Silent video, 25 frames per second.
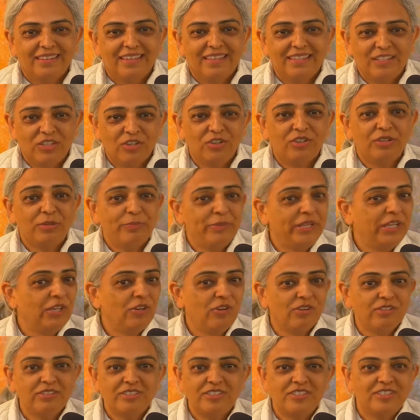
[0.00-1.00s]
You got to be
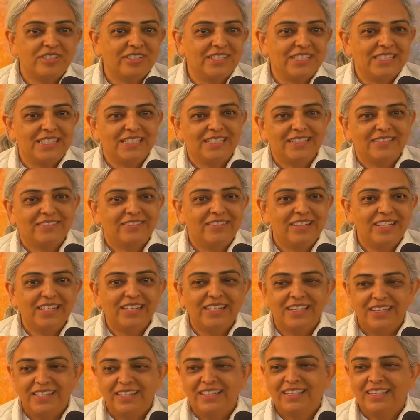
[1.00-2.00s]
conscious,
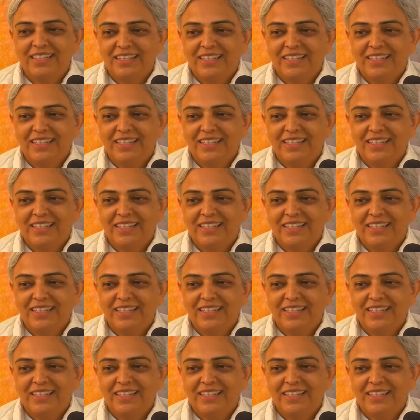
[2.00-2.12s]
really,